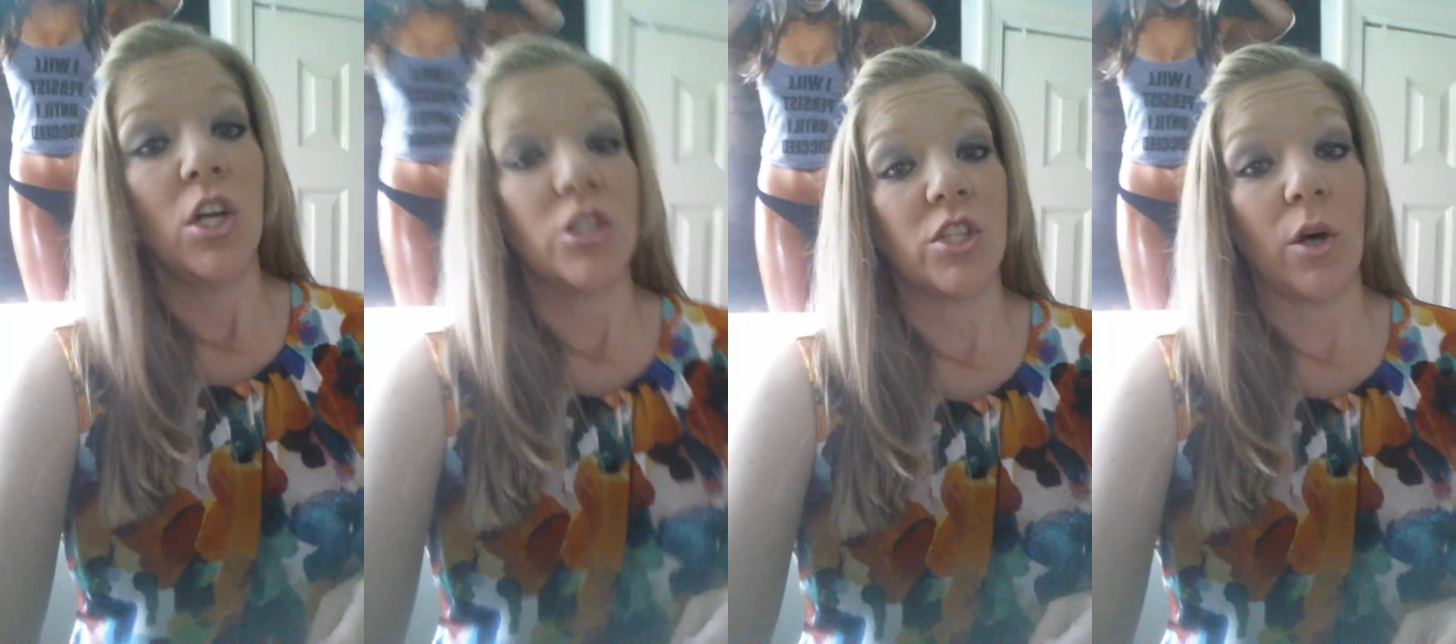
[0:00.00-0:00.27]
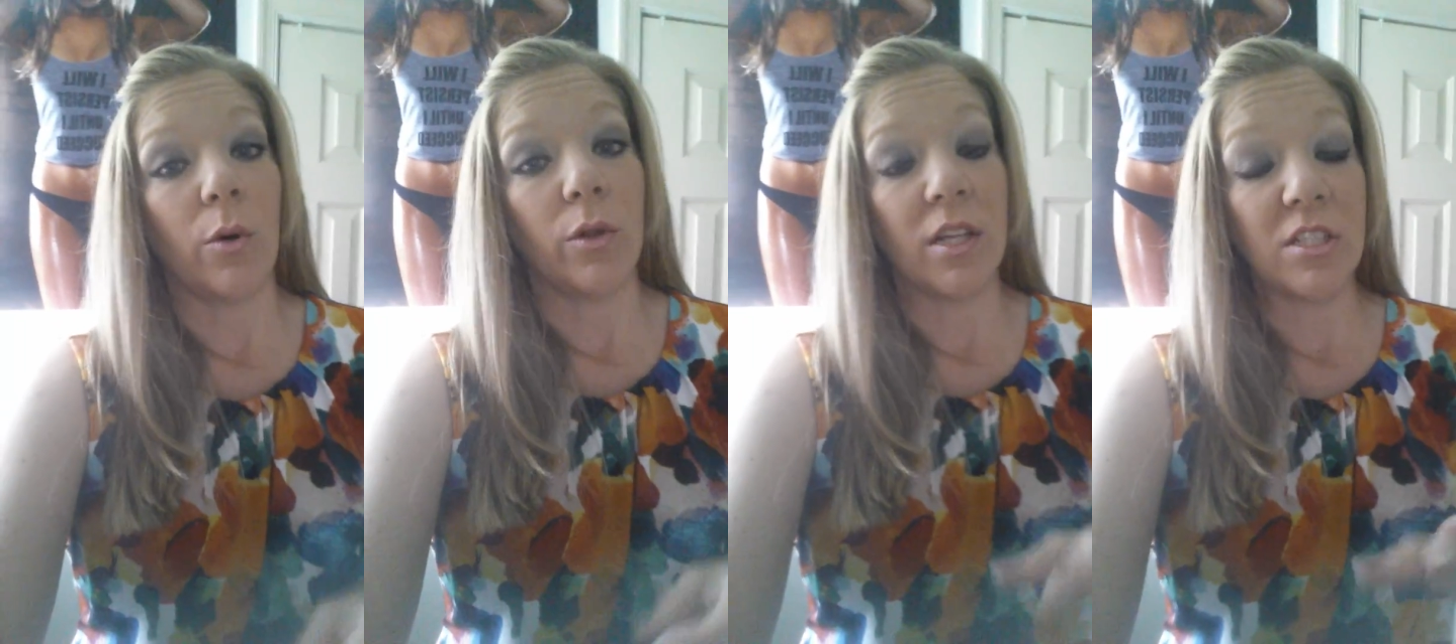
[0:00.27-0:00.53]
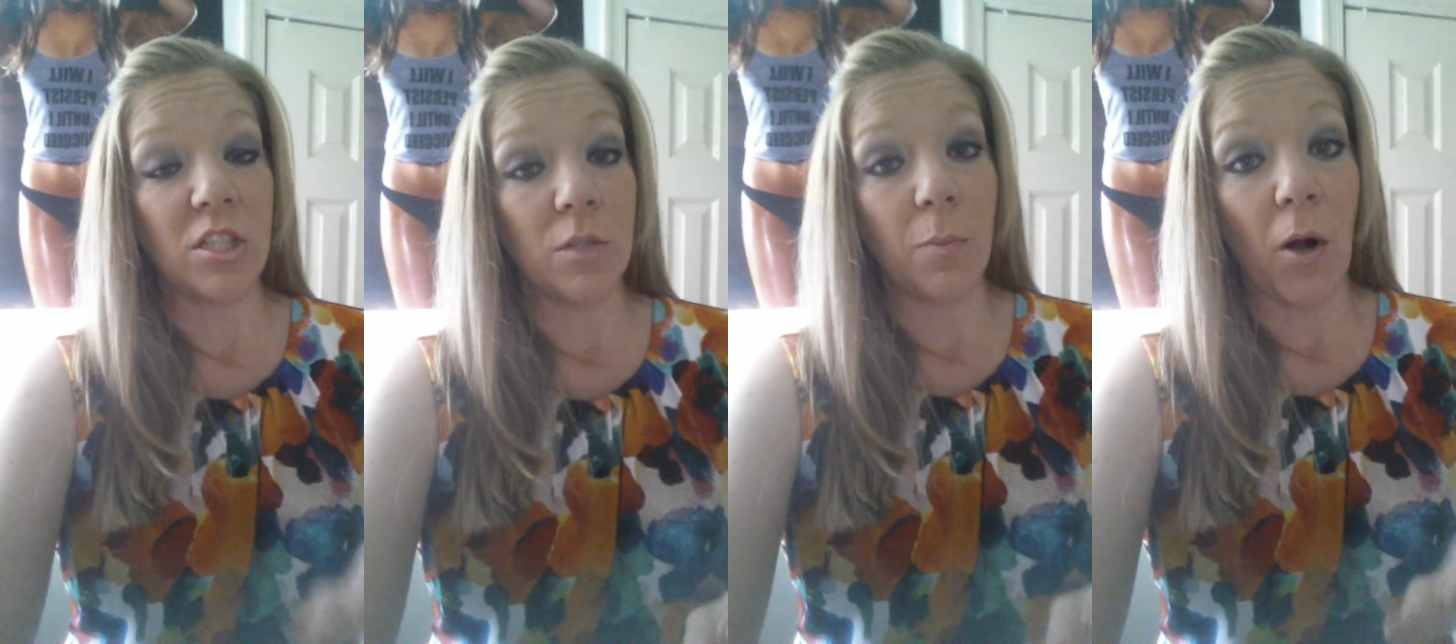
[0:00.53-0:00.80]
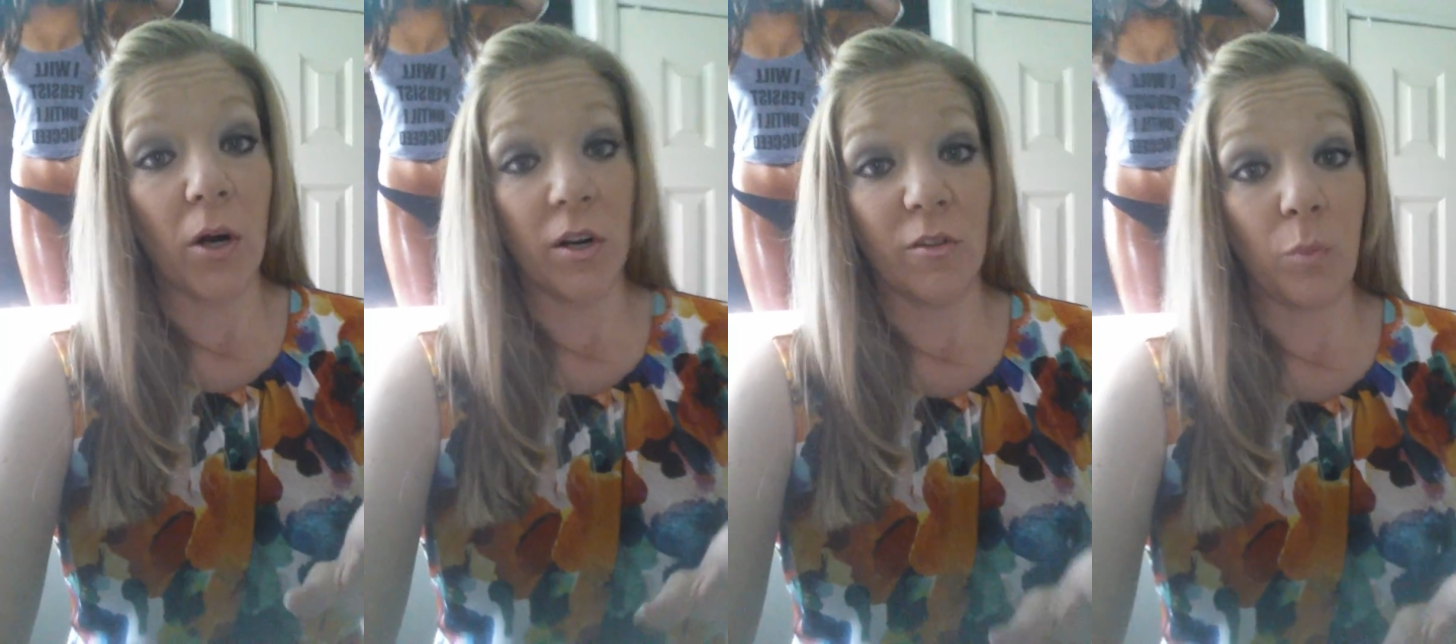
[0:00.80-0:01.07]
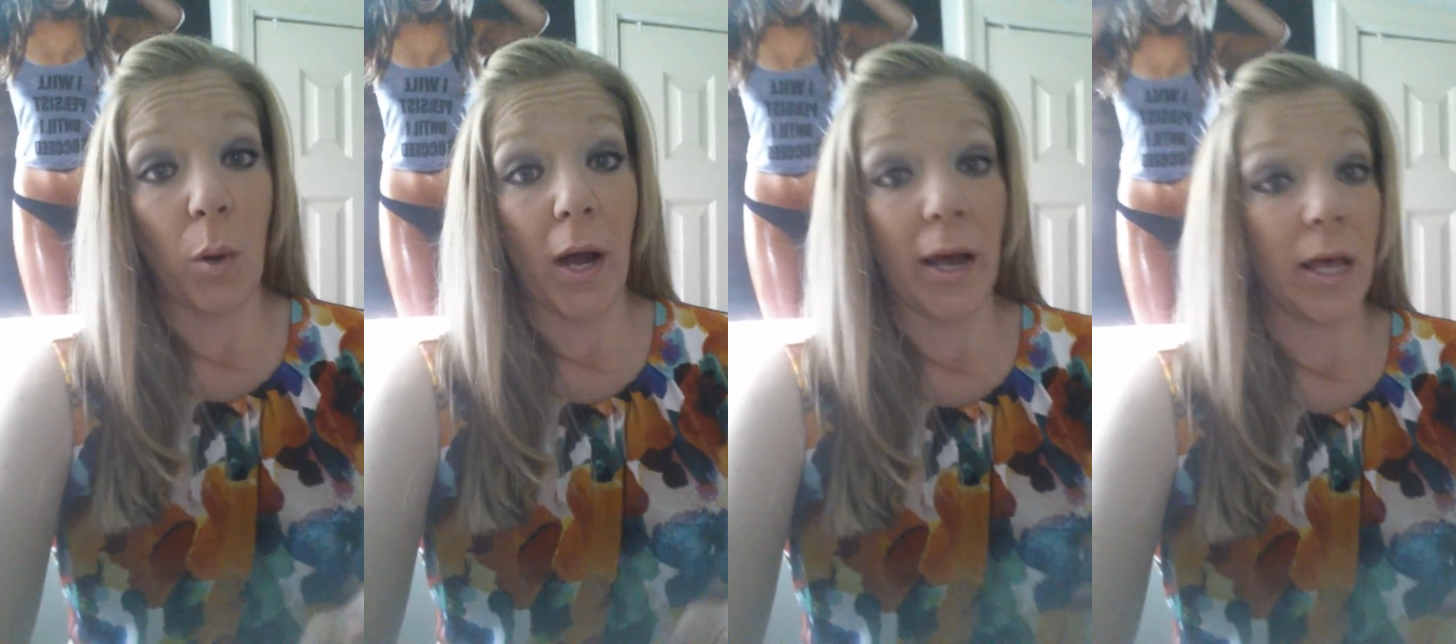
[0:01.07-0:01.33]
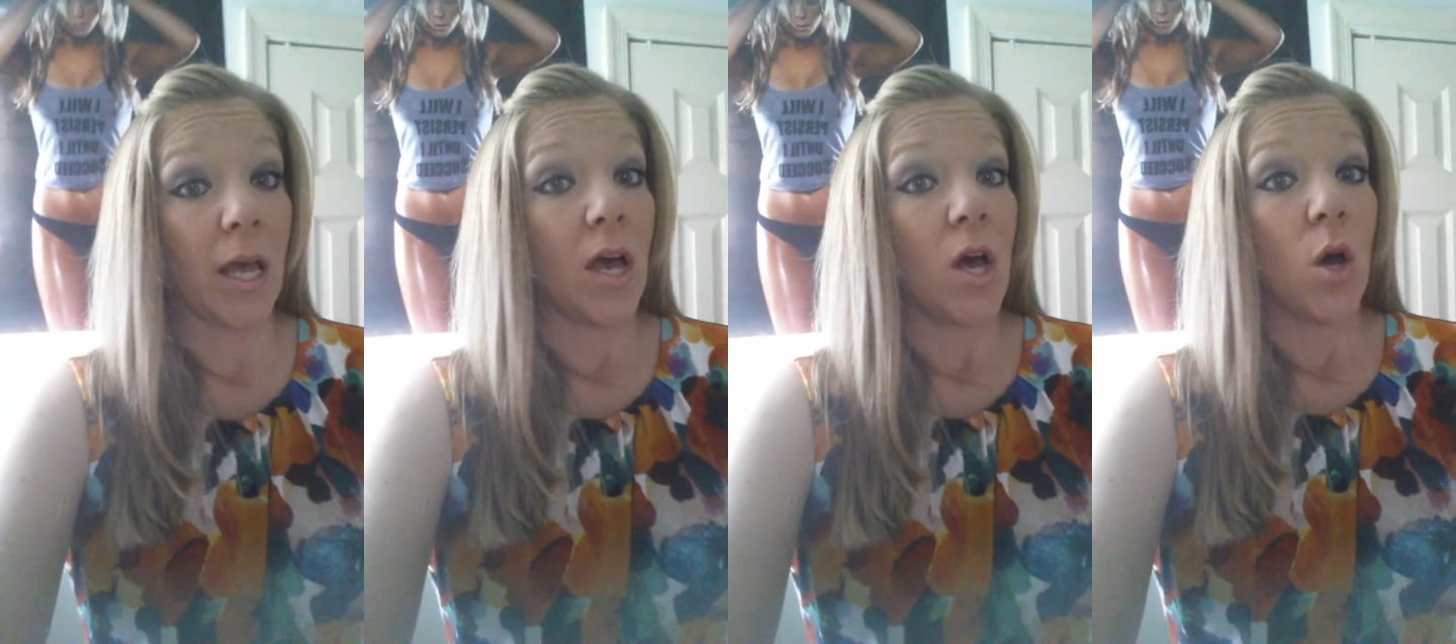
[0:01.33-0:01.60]
So this is part of
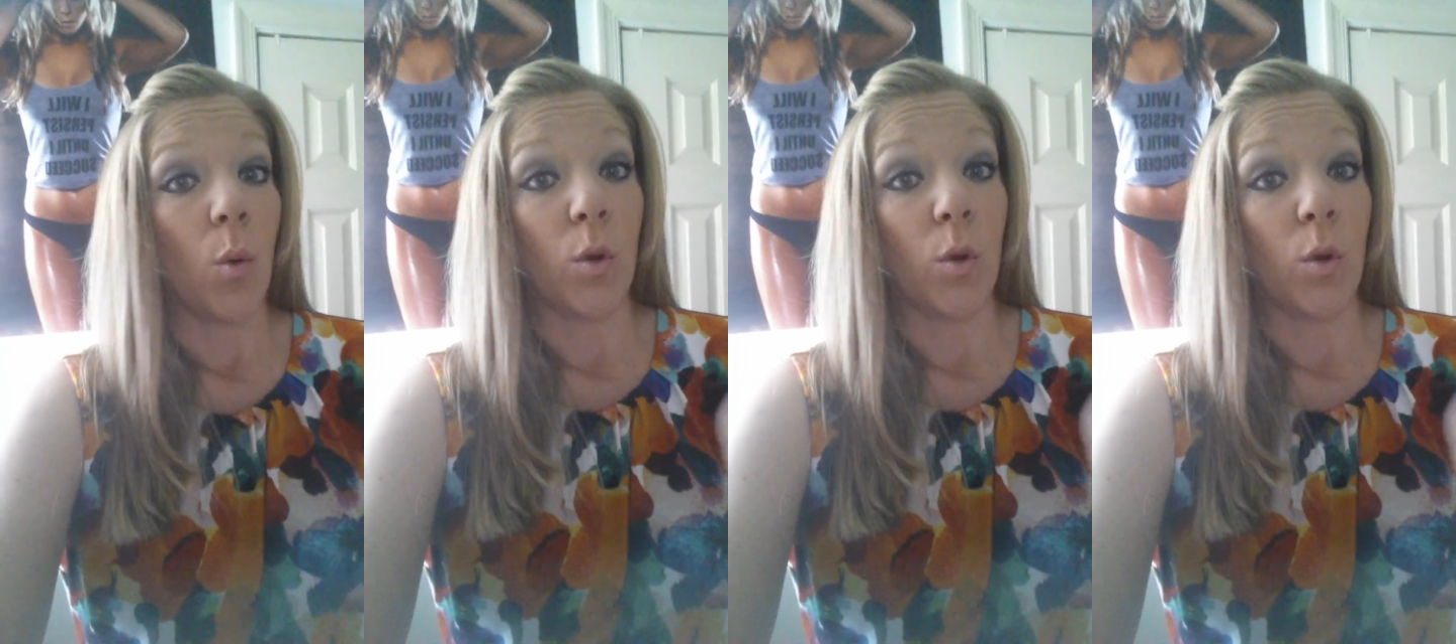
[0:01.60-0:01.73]
why